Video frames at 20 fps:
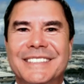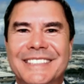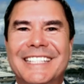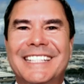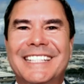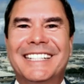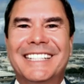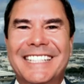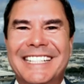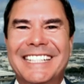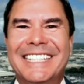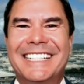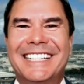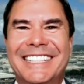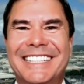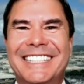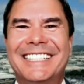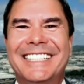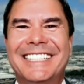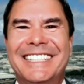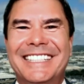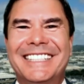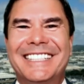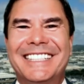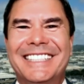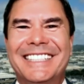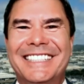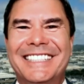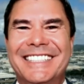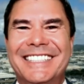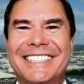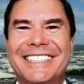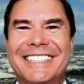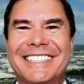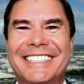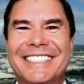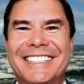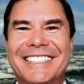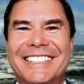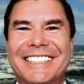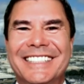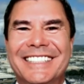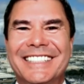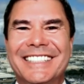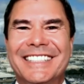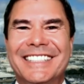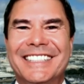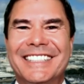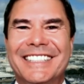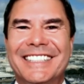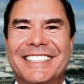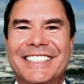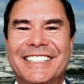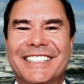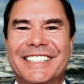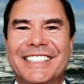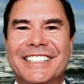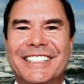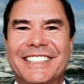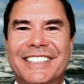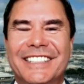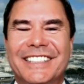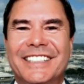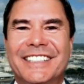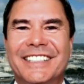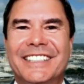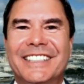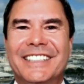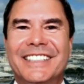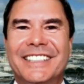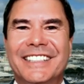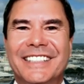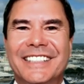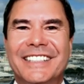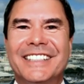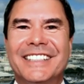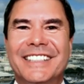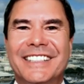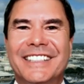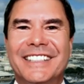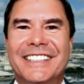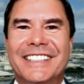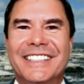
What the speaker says: This person isn't speaking.